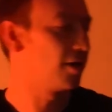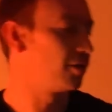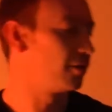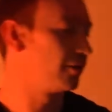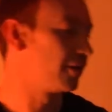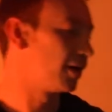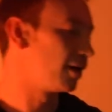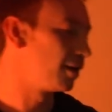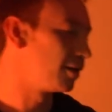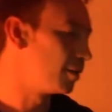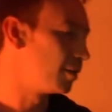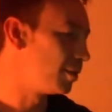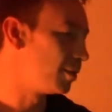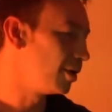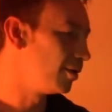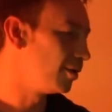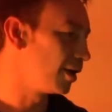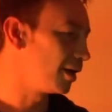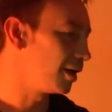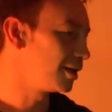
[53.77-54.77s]
over the
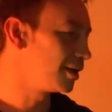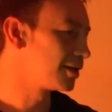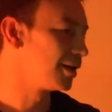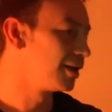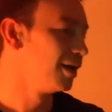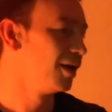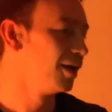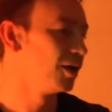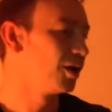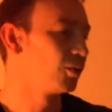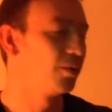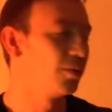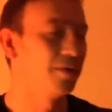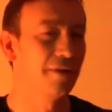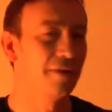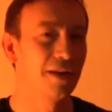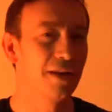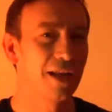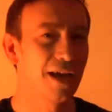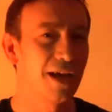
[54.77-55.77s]
blue light, we
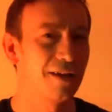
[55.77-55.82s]
find that